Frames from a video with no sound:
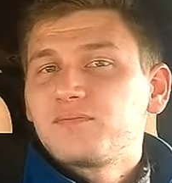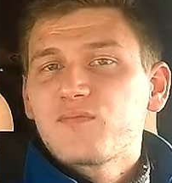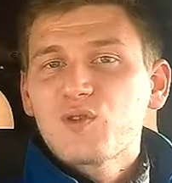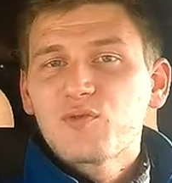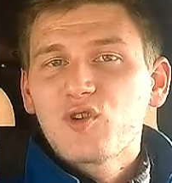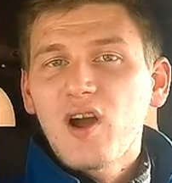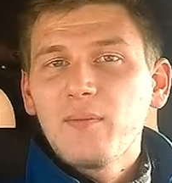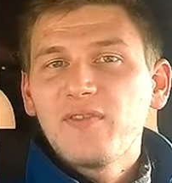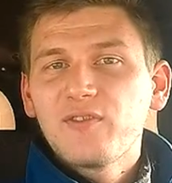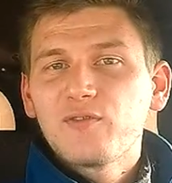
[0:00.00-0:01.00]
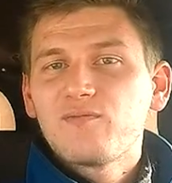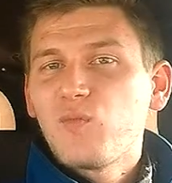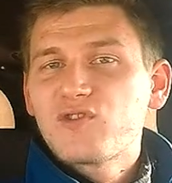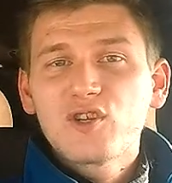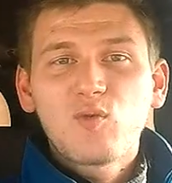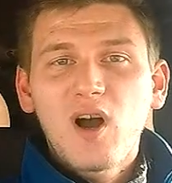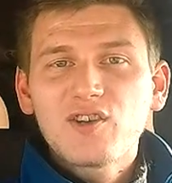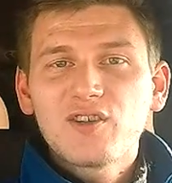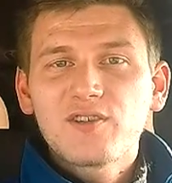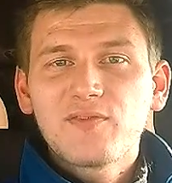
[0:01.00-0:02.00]
Subscribe if you're just
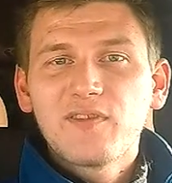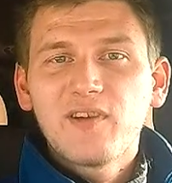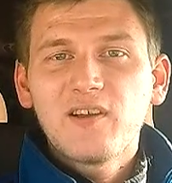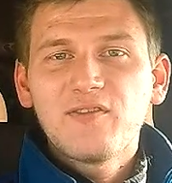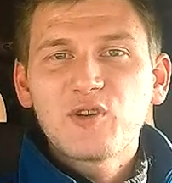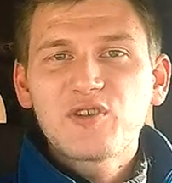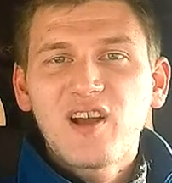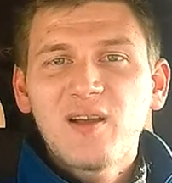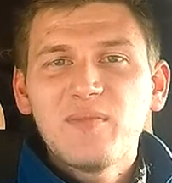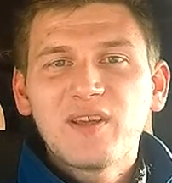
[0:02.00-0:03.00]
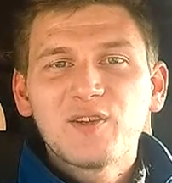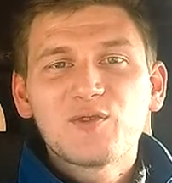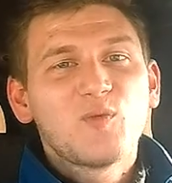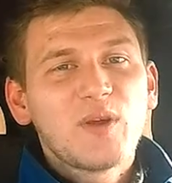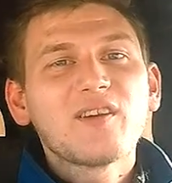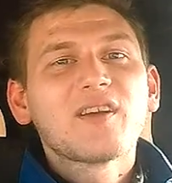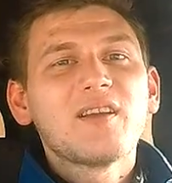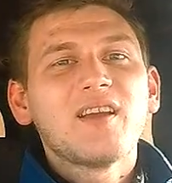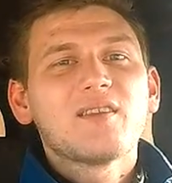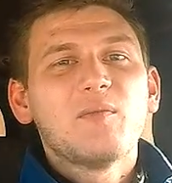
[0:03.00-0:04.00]
watching this for the very first time, because we're going to
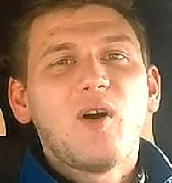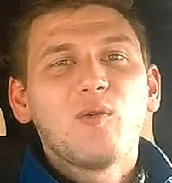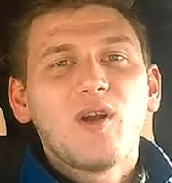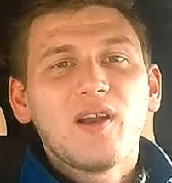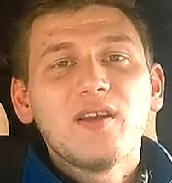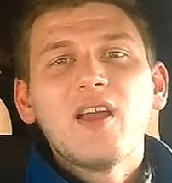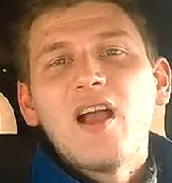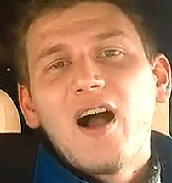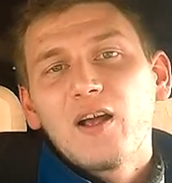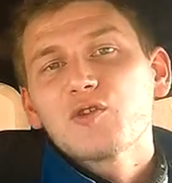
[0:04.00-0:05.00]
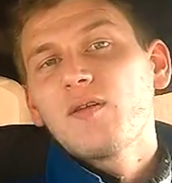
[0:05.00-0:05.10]
get the ball running. I also